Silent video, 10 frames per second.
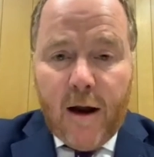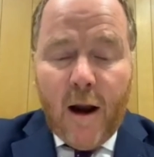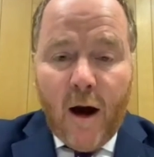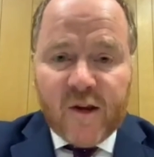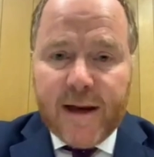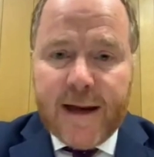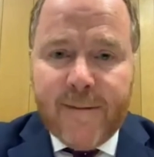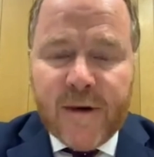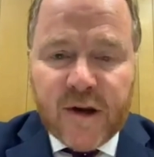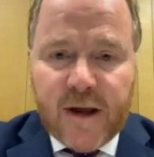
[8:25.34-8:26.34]
Lastly,
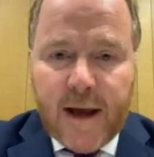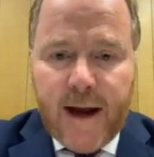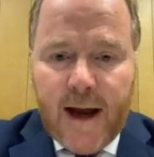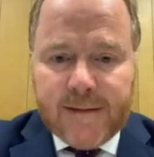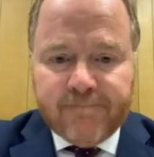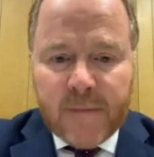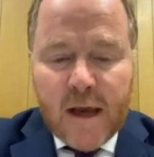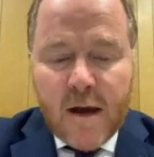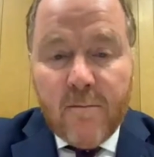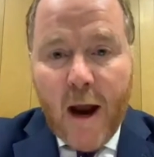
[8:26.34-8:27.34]
let me just say,
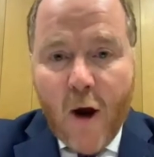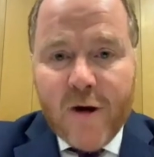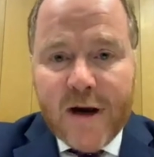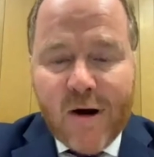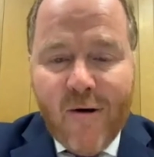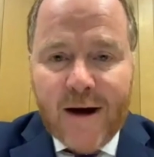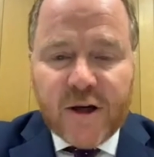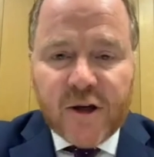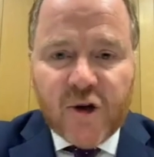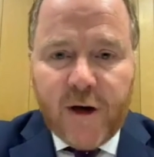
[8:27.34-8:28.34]
my only
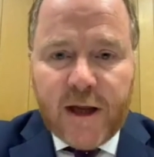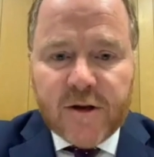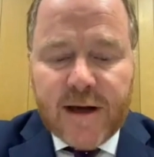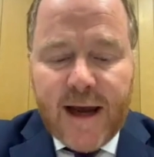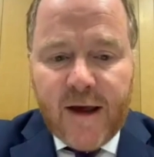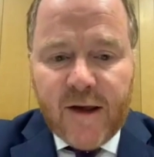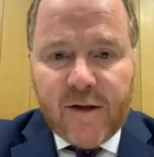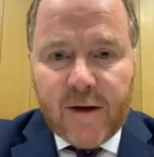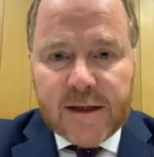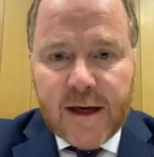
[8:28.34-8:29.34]
regret in joining you today
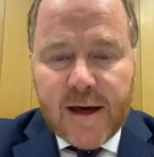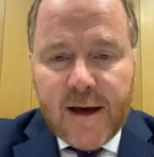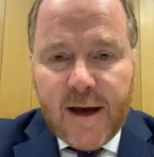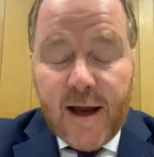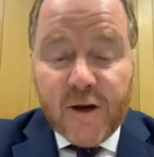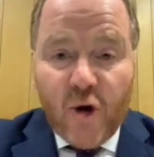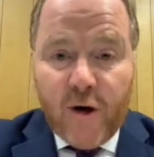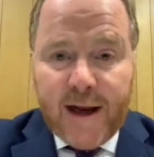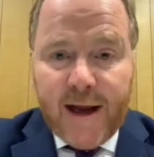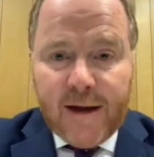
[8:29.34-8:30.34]
is that in
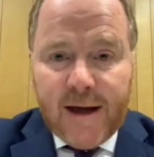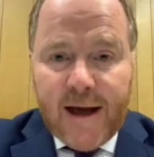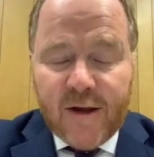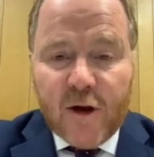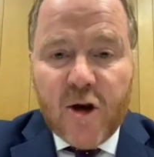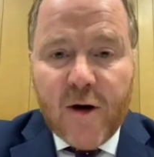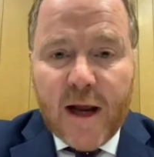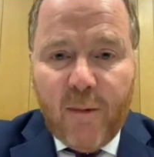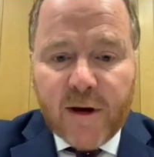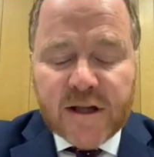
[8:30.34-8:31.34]
joining as the
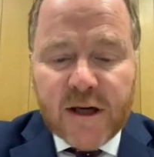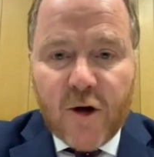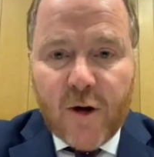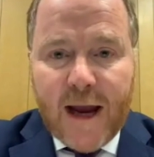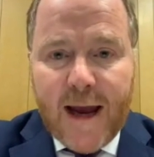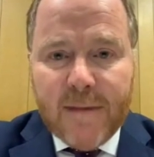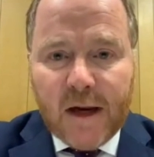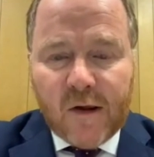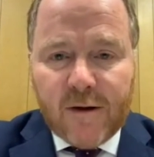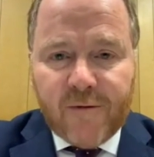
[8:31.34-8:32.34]
newly appointed UK
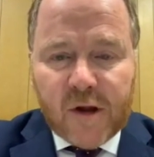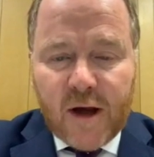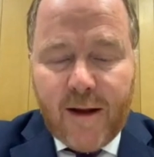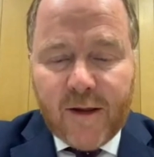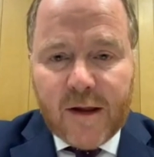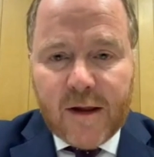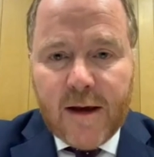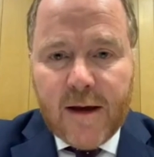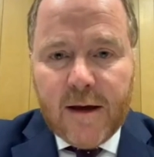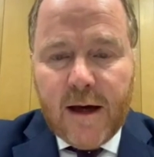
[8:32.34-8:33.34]
Minister for Science,
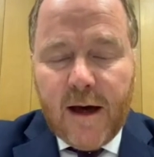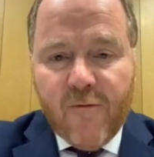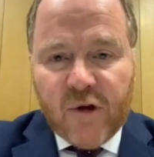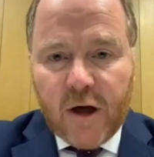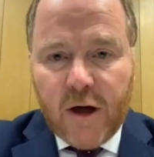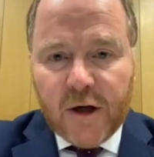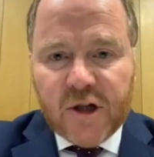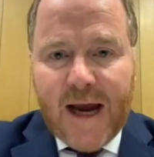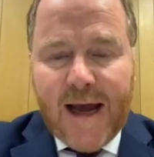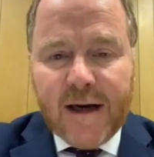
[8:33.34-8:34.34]

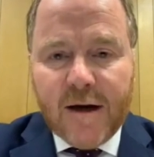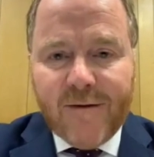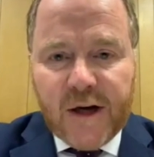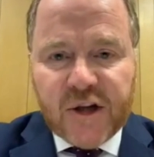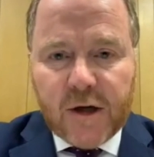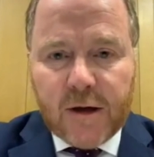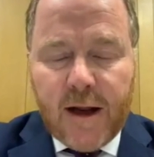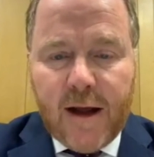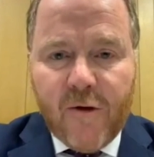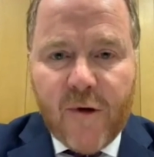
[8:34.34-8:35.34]
Research and Innovation
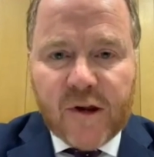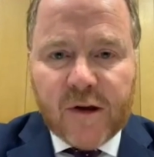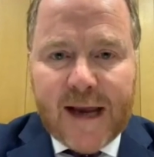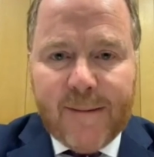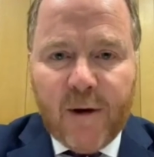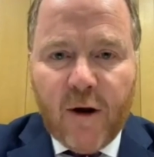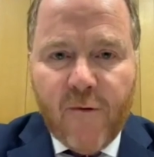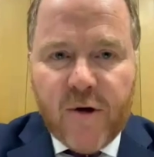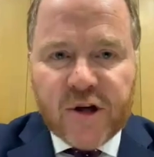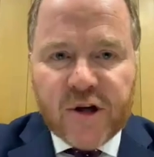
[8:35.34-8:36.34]
in the recent cabinet
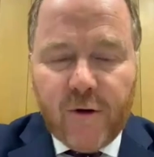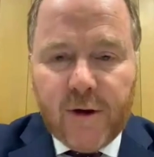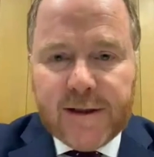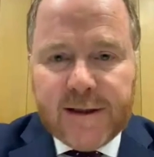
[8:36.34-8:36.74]
reshuffle,